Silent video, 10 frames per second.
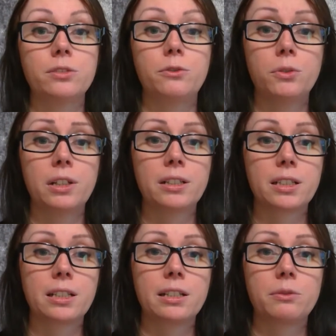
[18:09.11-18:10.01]
So if you would like
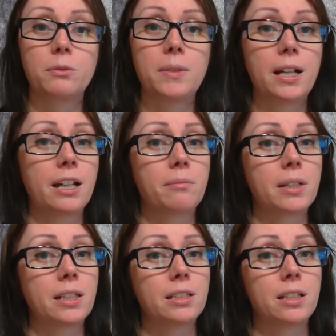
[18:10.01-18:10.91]
to connect with me, I have
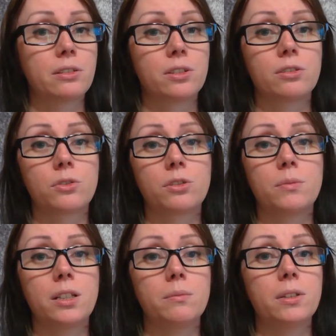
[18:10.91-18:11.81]
my links down to social
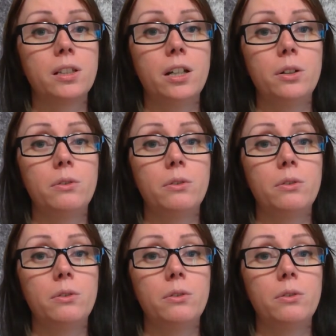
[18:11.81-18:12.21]
media below.